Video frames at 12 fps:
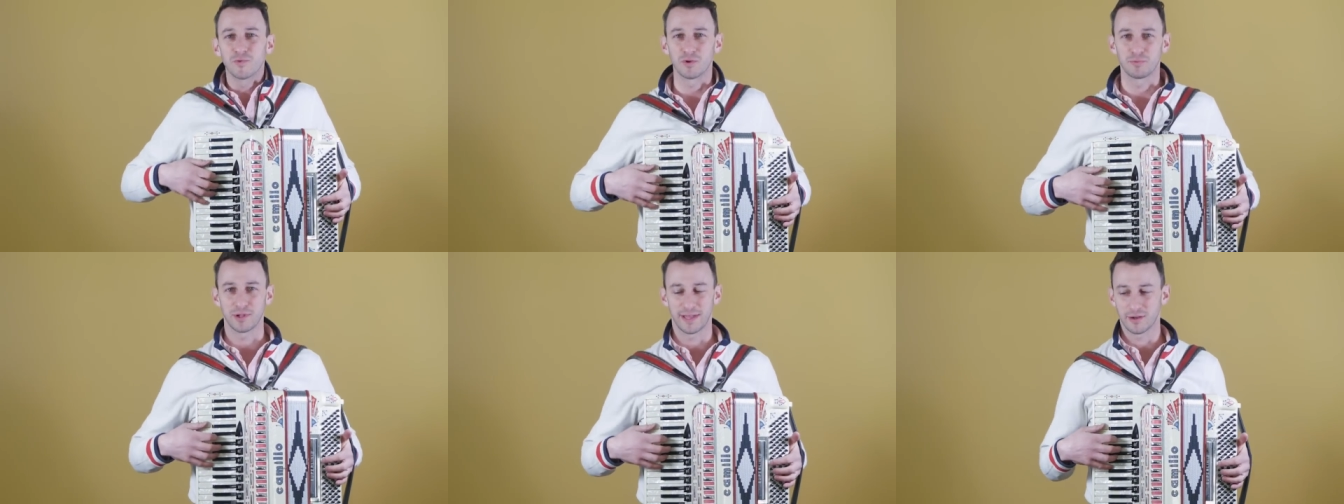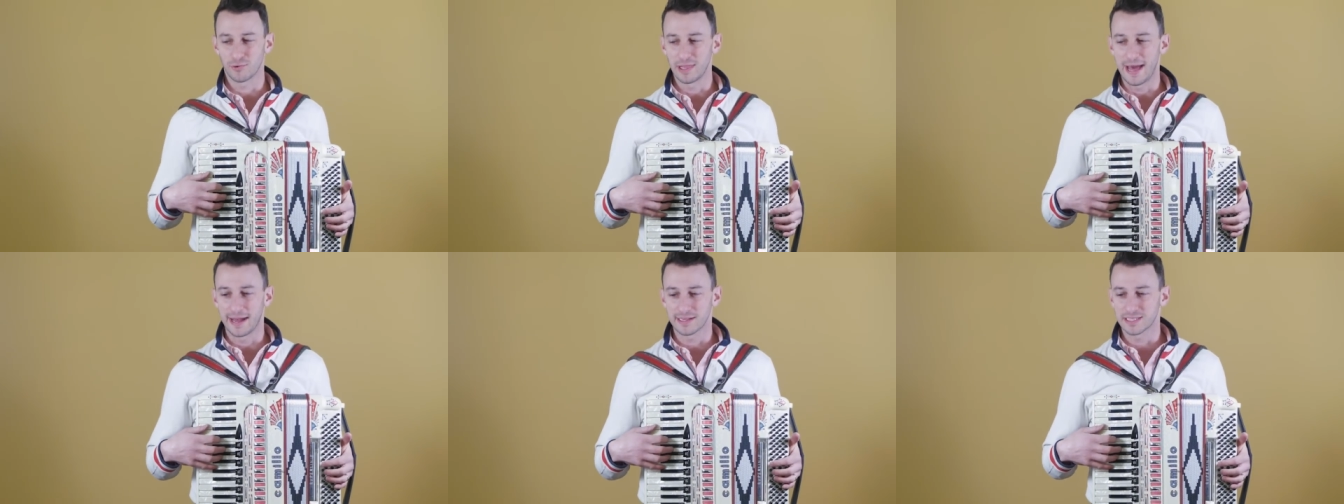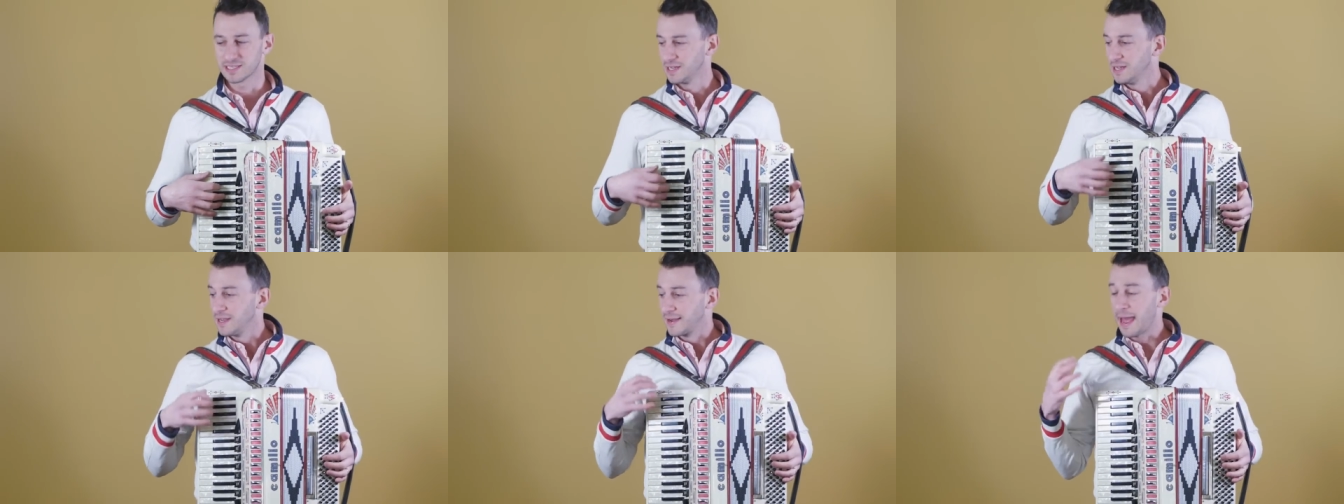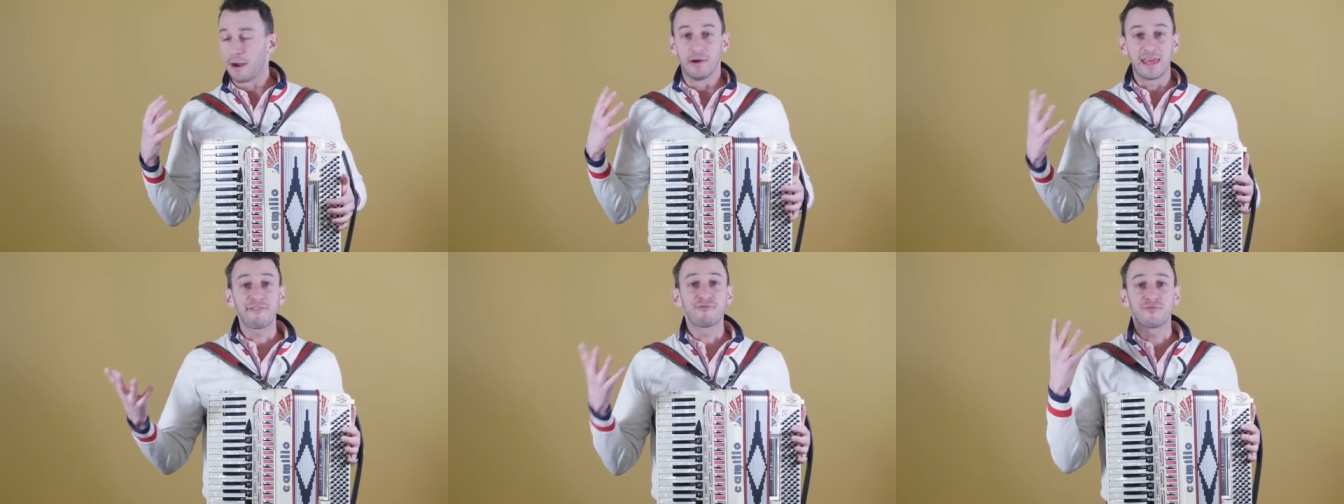We're playing relaxed. Now,
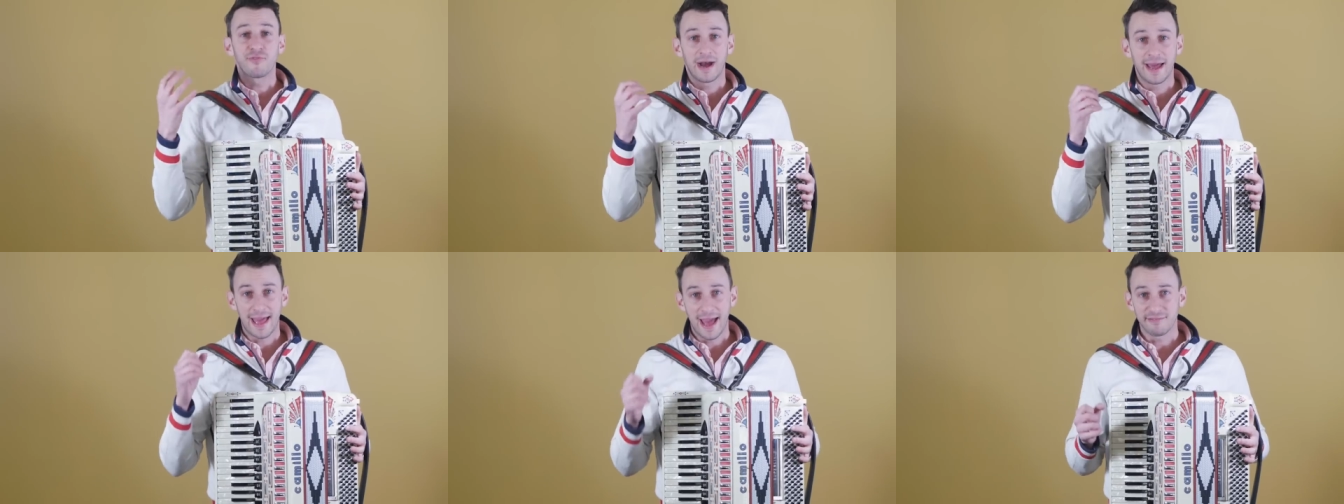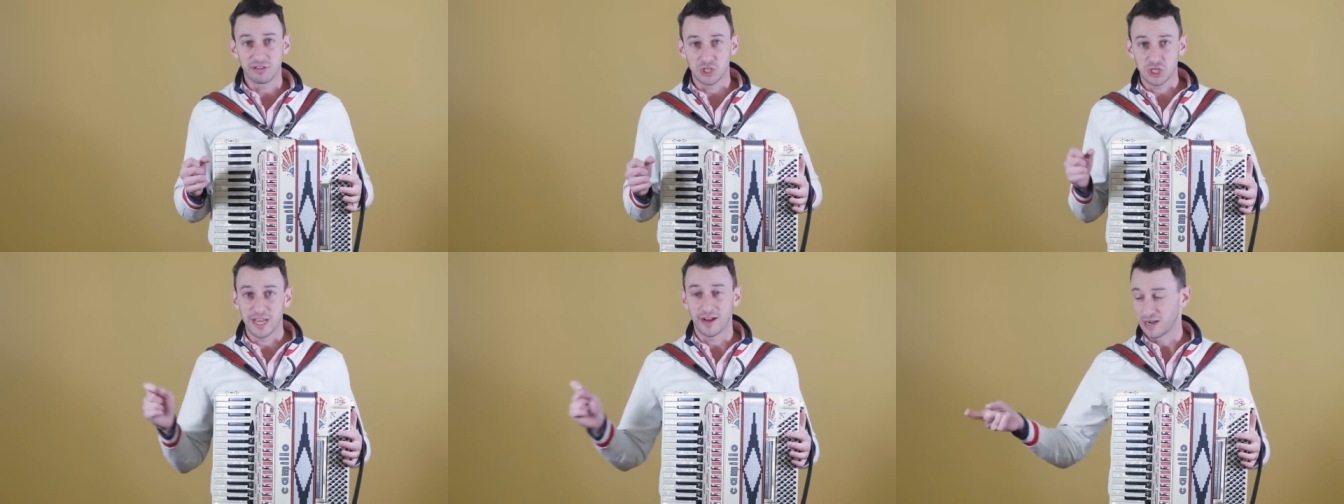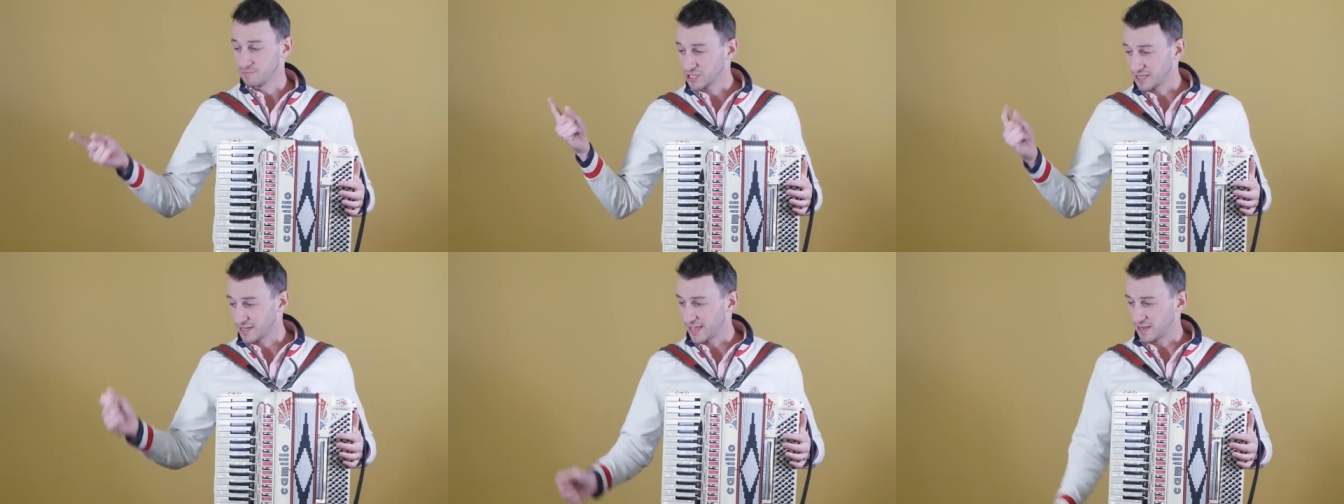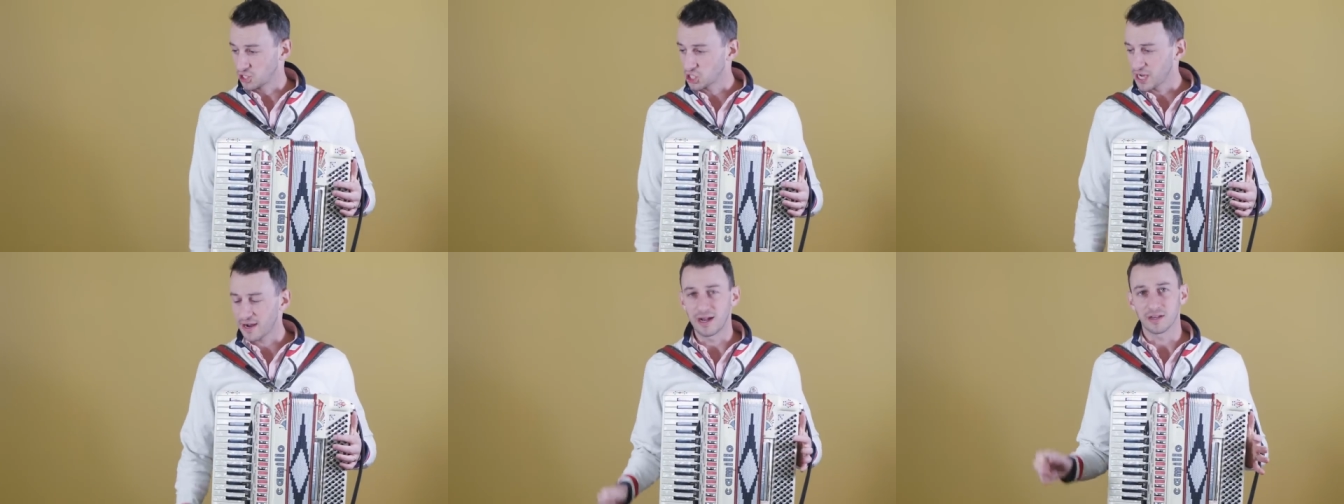if I have a chair, I'm just gonna get a
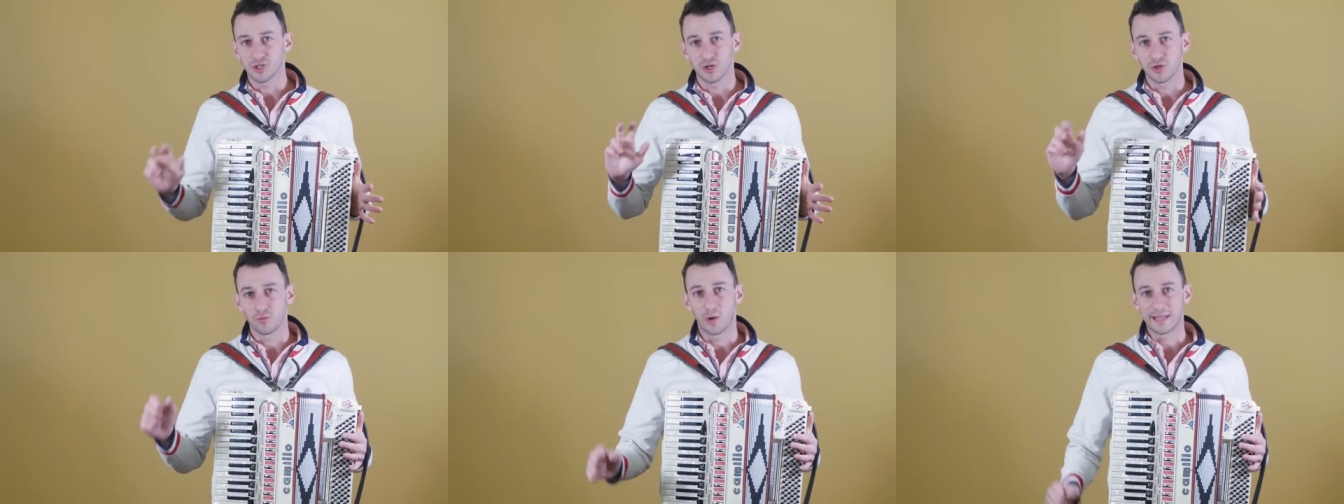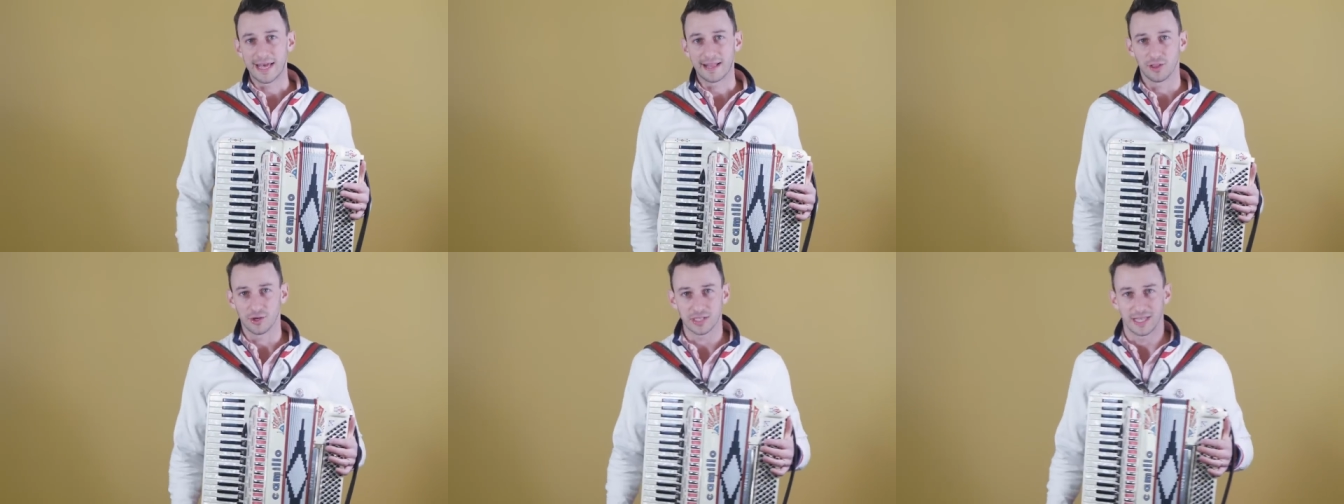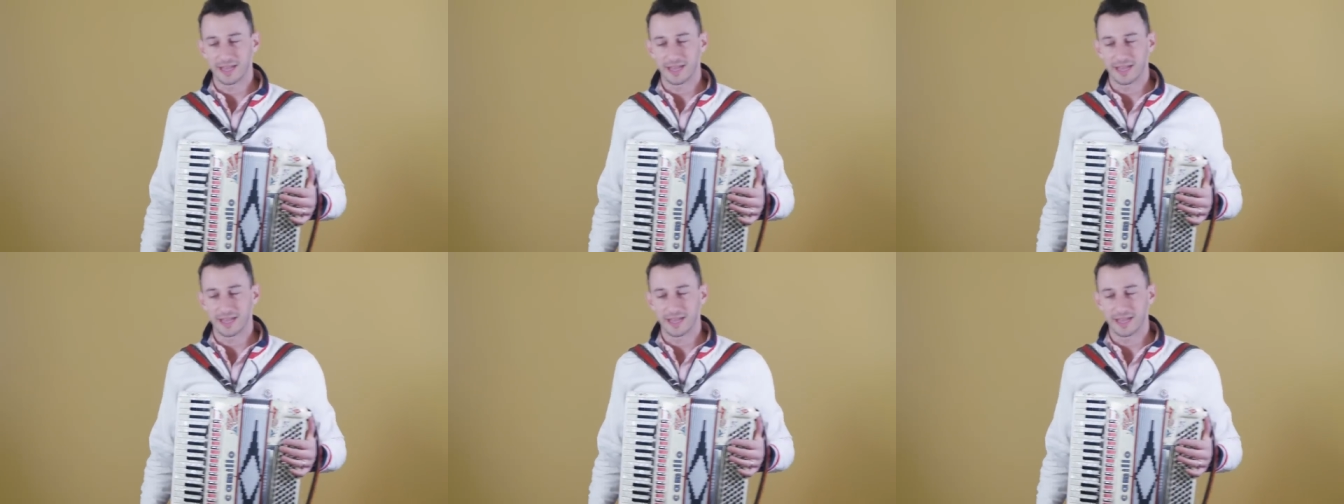chair, I'll show you what that looks